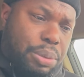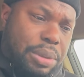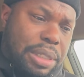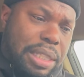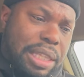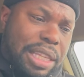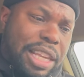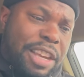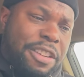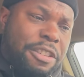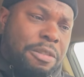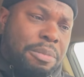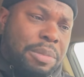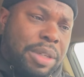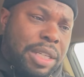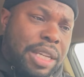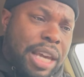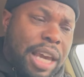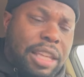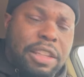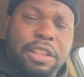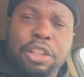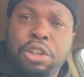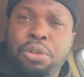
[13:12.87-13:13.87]
which leaves me
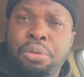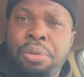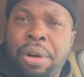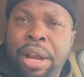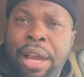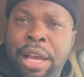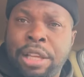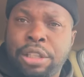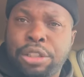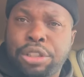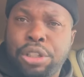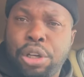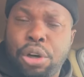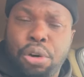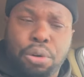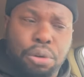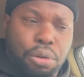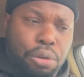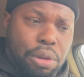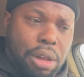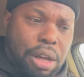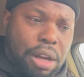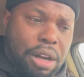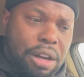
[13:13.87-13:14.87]
at a grand
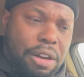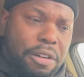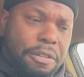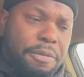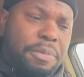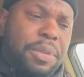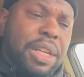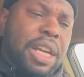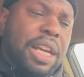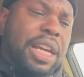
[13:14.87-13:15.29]
total of